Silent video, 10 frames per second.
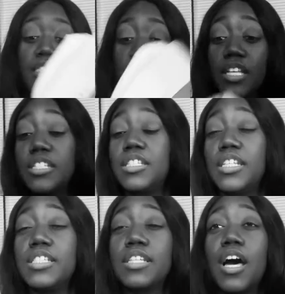this
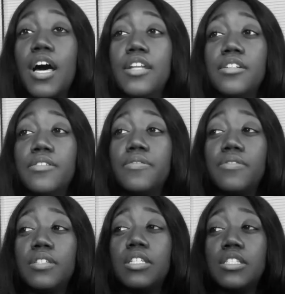is kind of
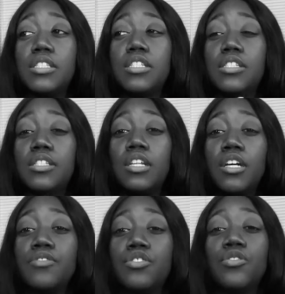this
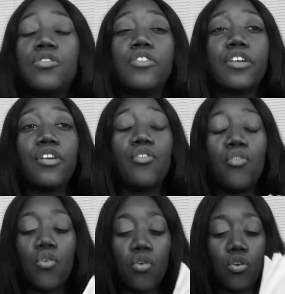love story
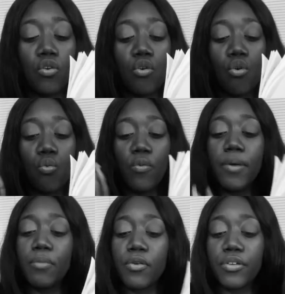or what
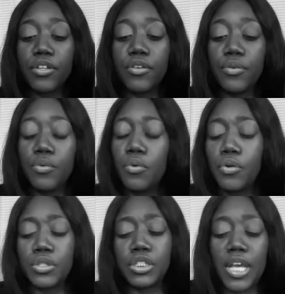Mo and Q, or
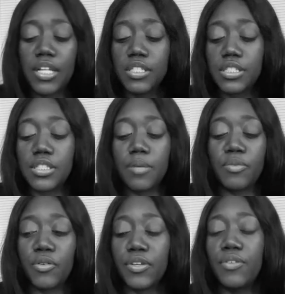the challenges that
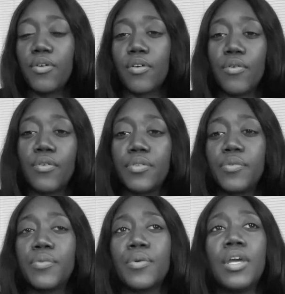Mo and Q are going
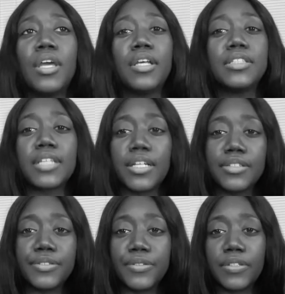through, is kind of
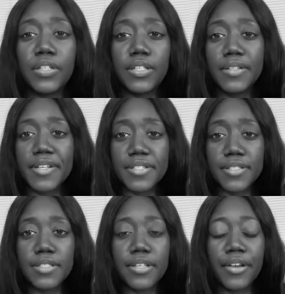sort of
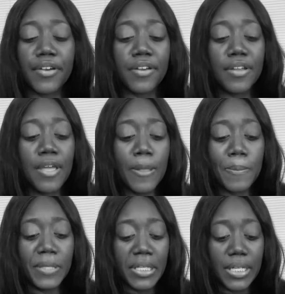unnecessary,
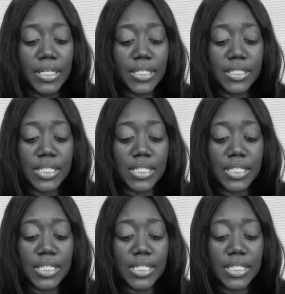because